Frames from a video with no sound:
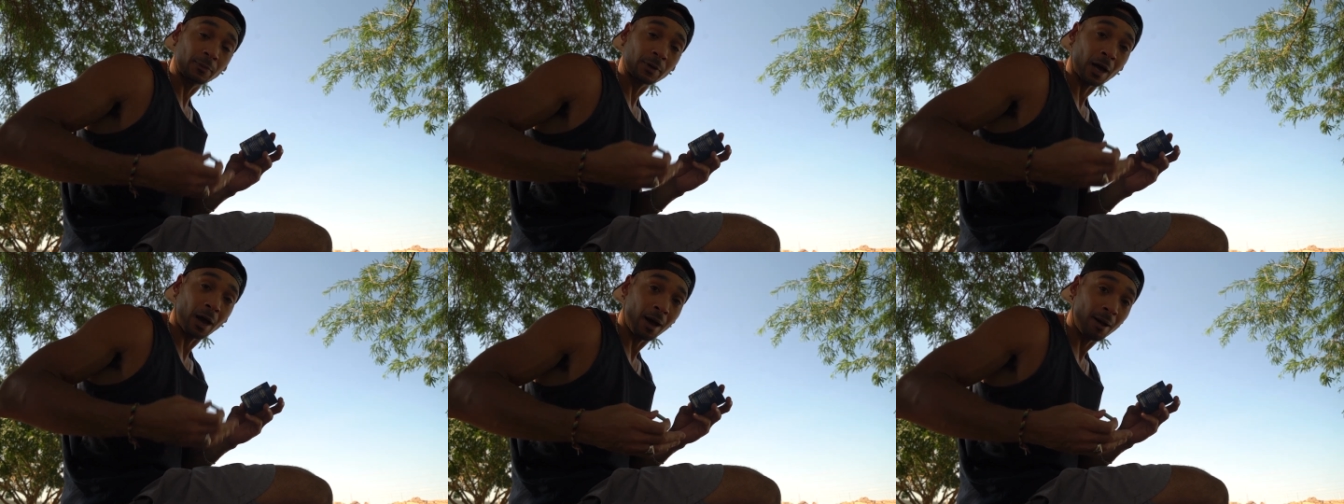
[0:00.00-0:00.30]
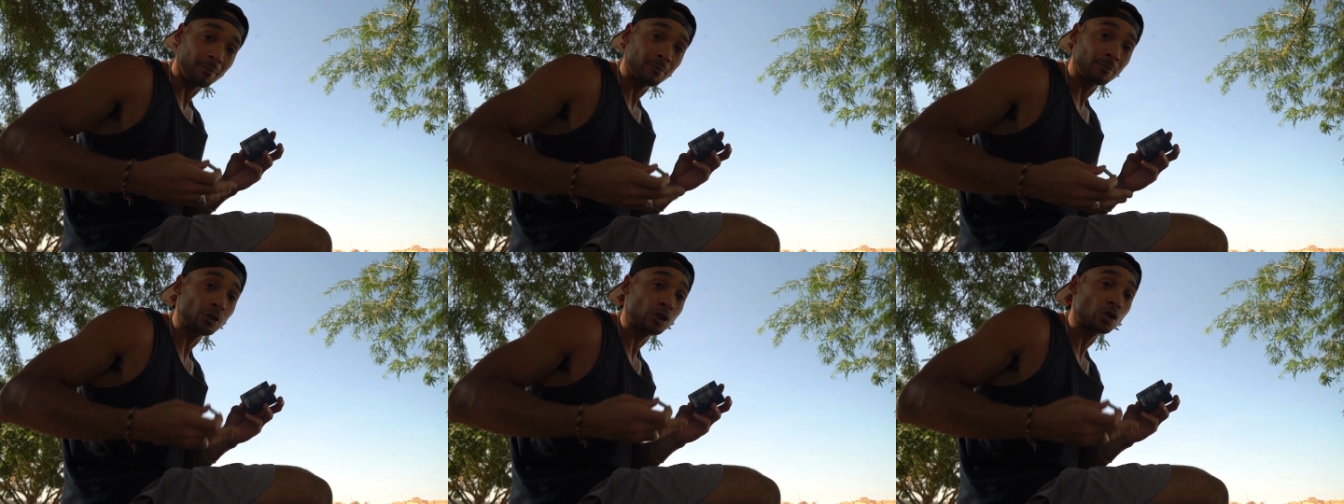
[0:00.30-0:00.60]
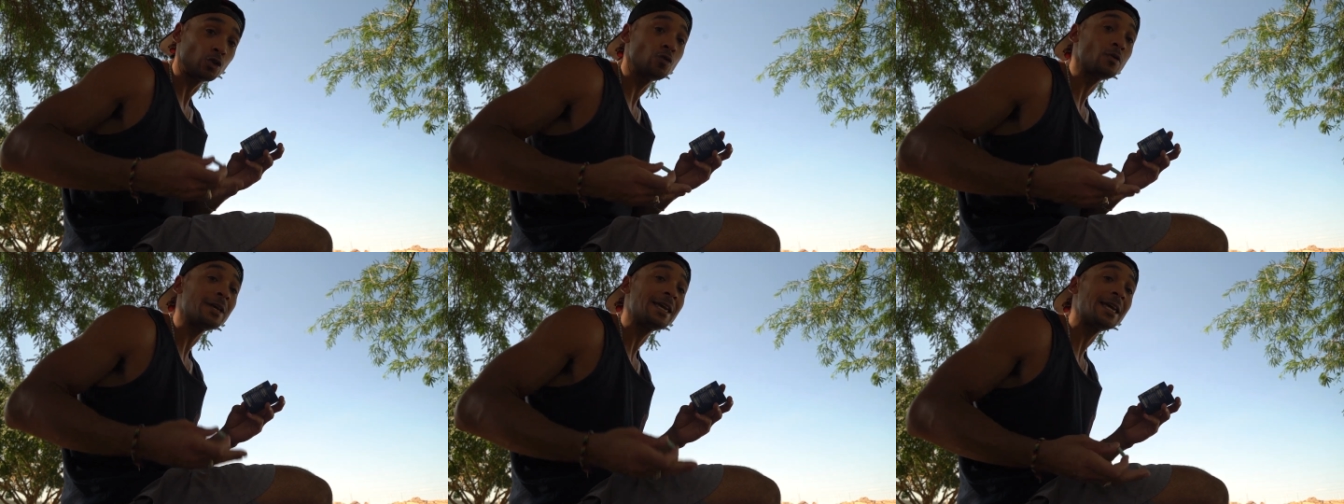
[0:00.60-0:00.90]
come
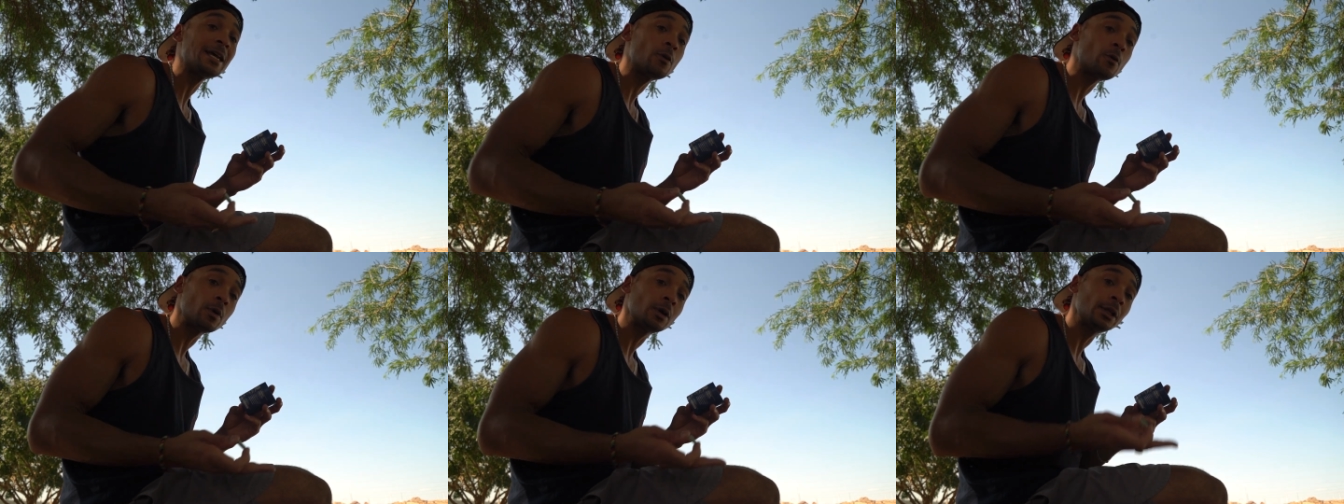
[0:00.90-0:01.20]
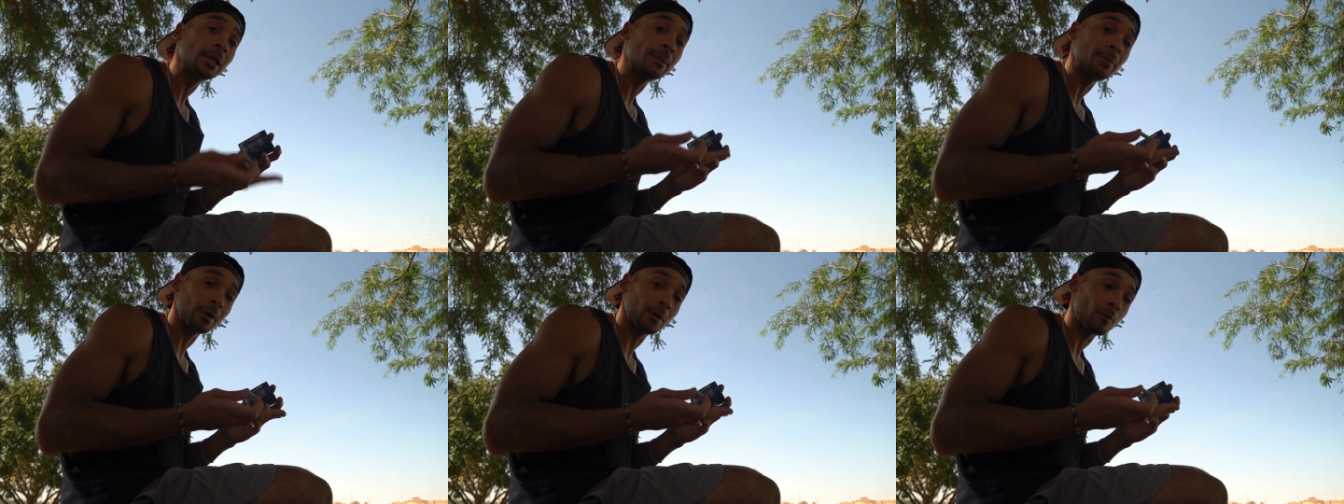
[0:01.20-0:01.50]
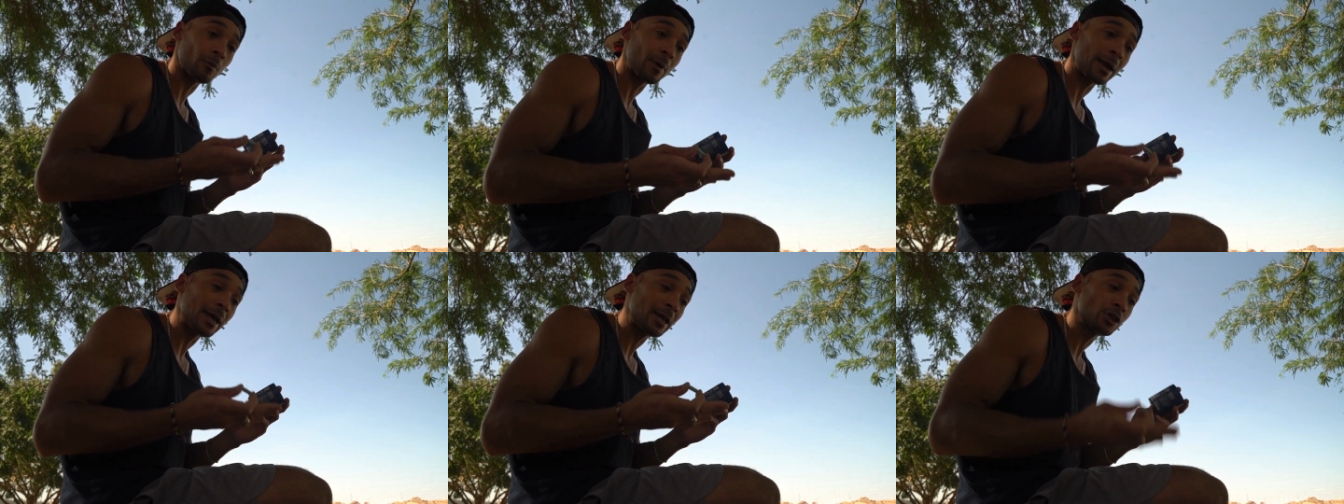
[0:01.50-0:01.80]
to
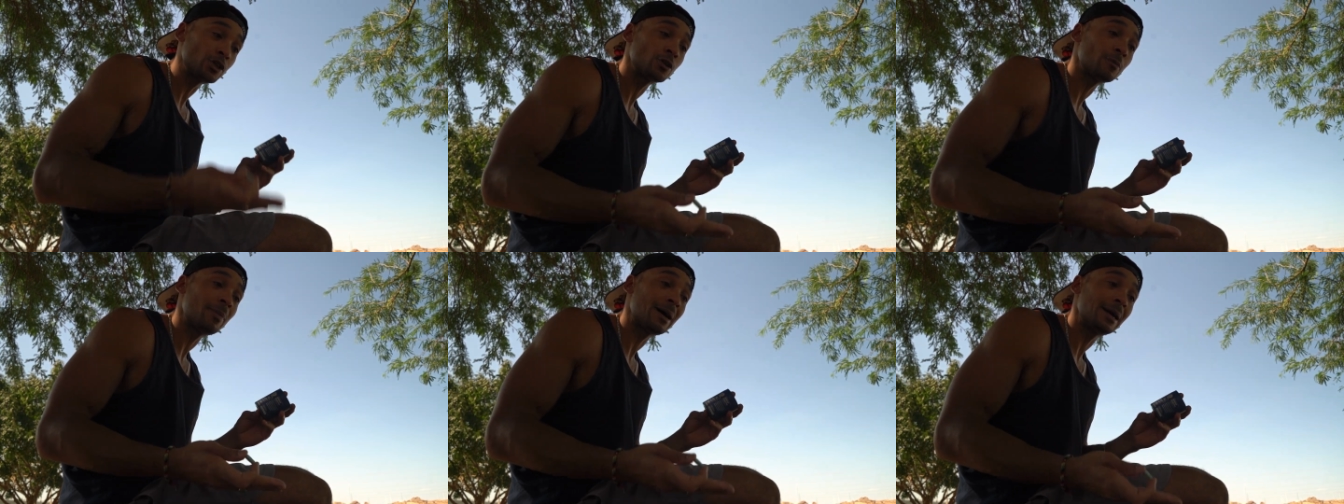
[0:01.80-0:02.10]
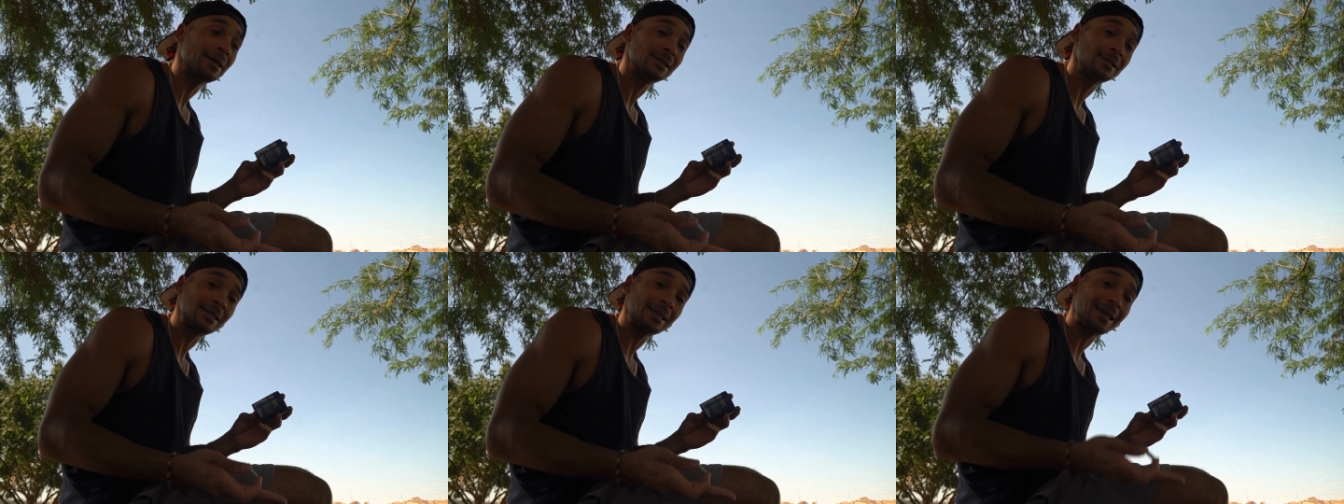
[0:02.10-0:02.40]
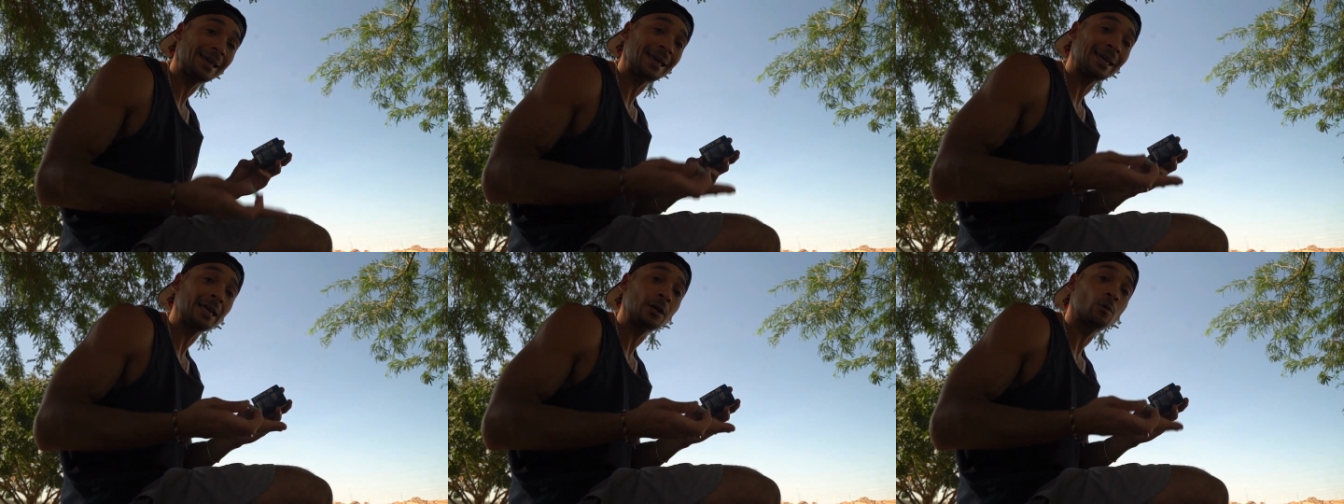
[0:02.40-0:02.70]
equilibrium, raise your body's
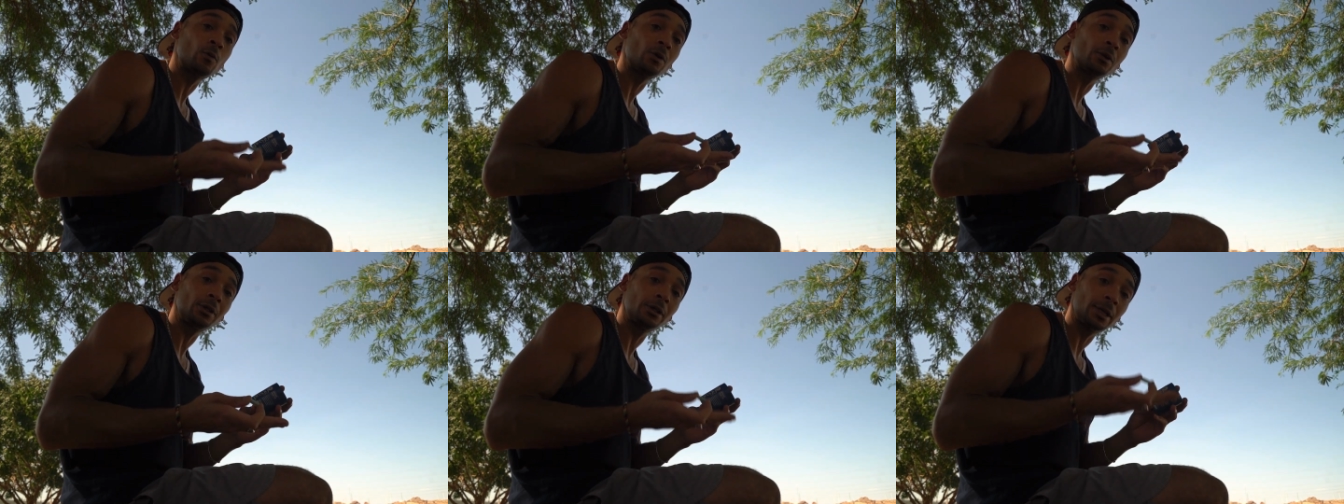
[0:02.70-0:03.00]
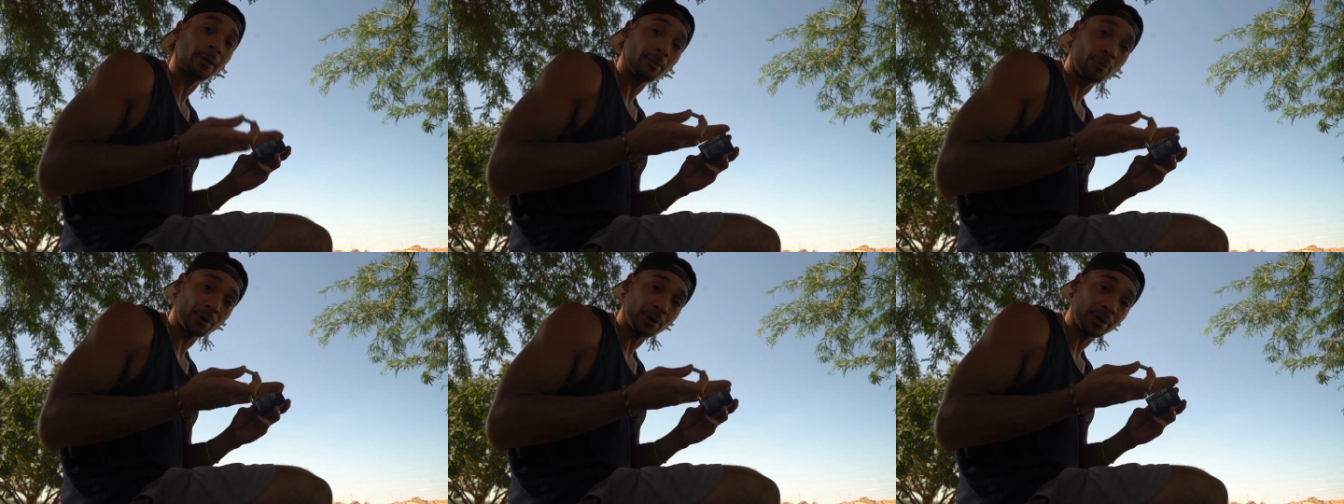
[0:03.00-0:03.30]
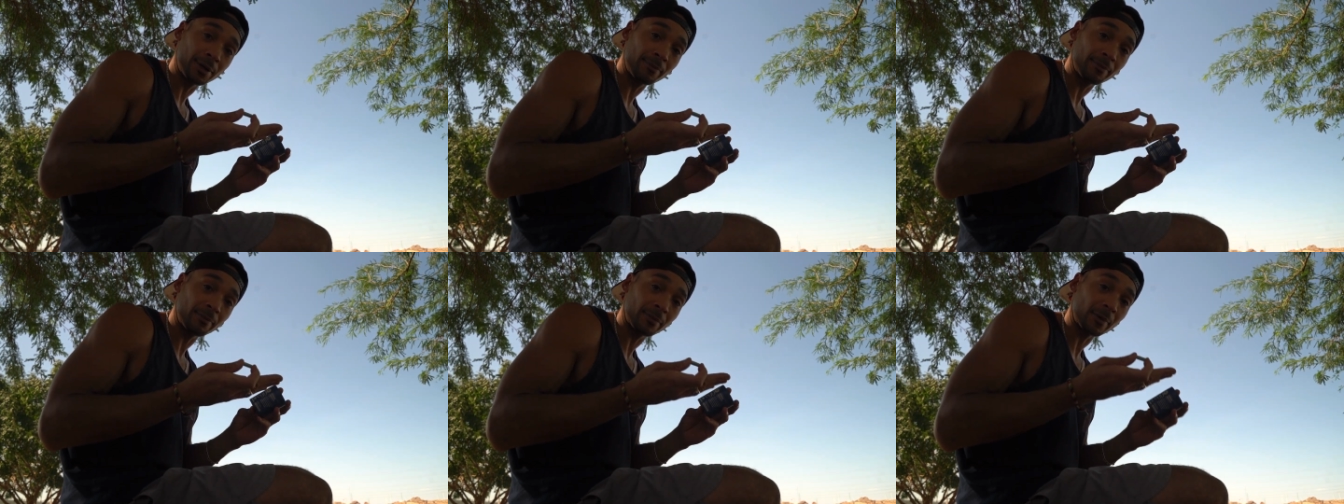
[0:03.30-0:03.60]

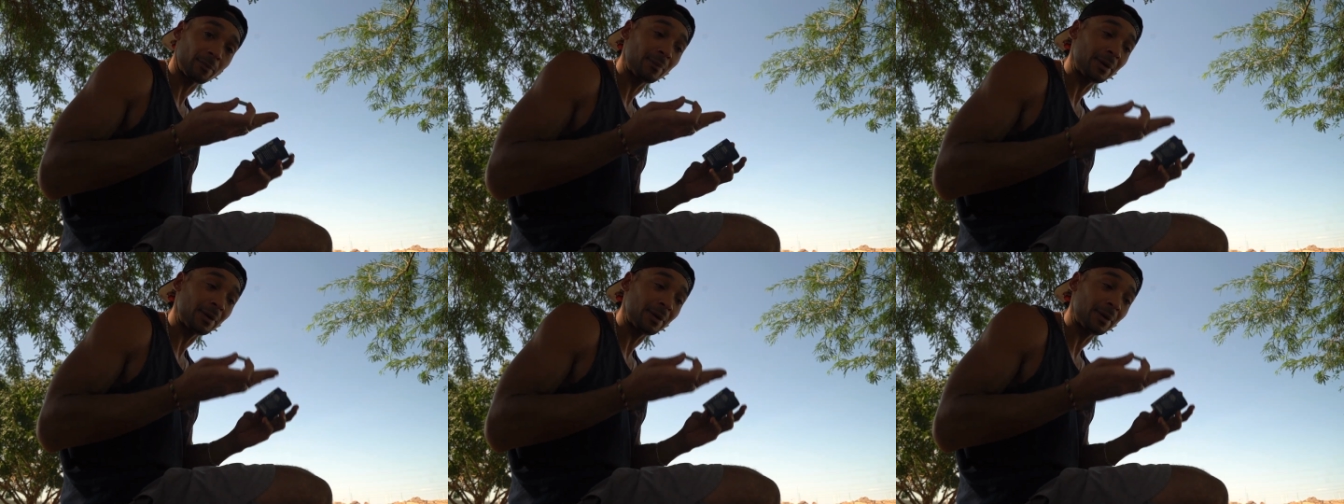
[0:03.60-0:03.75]
equilibrium,